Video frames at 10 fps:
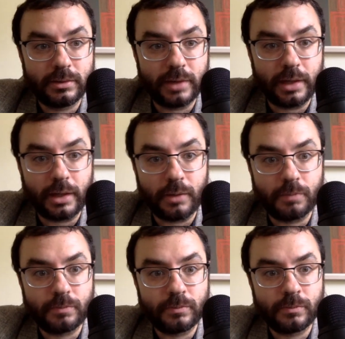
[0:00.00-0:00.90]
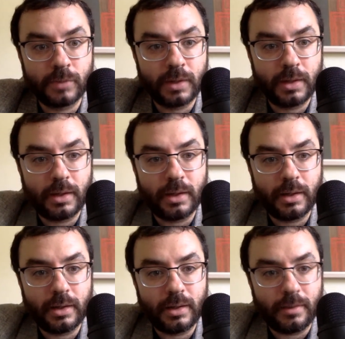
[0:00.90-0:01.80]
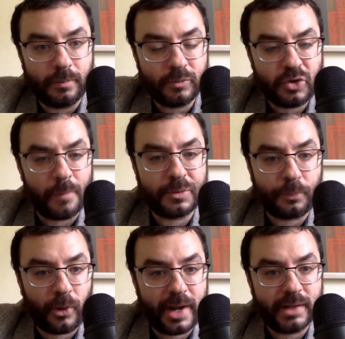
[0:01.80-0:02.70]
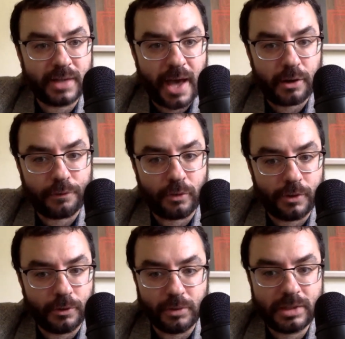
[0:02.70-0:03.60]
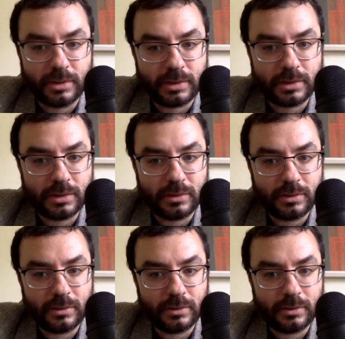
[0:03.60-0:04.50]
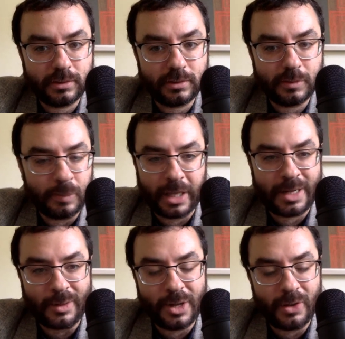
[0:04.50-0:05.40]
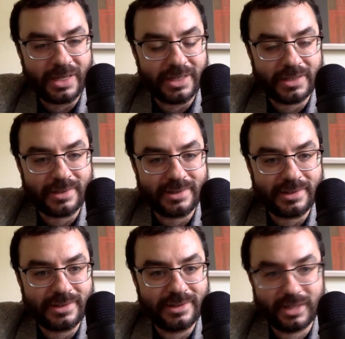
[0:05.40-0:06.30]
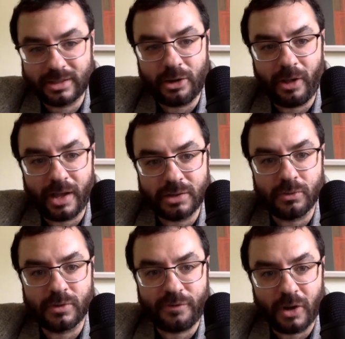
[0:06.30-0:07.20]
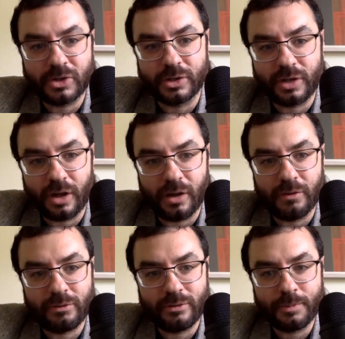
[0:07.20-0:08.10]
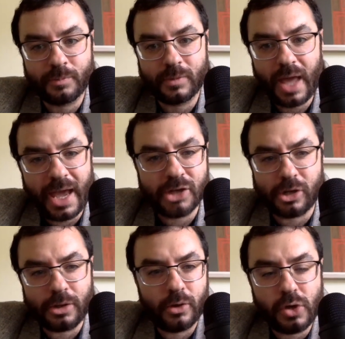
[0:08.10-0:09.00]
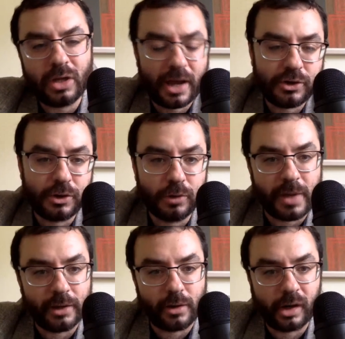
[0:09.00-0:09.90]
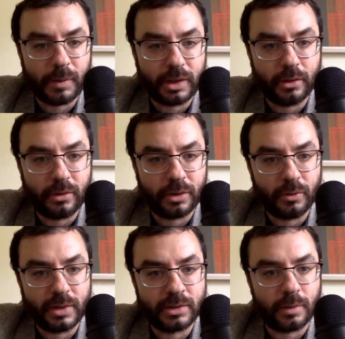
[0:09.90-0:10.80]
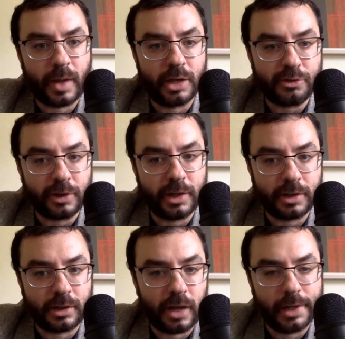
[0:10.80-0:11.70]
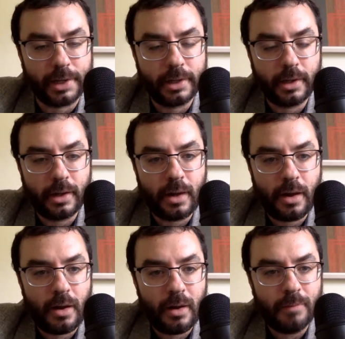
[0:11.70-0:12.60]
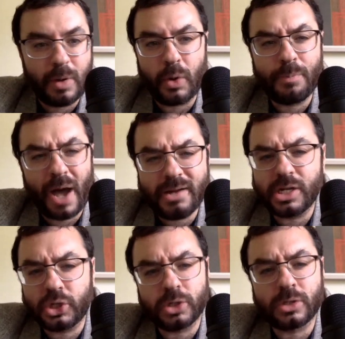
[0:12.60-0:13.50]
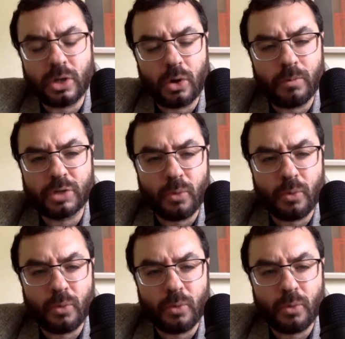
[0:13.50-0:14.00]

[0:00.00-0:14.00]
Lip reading: Now, Trump's brain is addled for other reasons. but I don't know that it's necessarily as a function of age, although you actually could make an argument that there is some age-related decline. But with Biden, it's just so much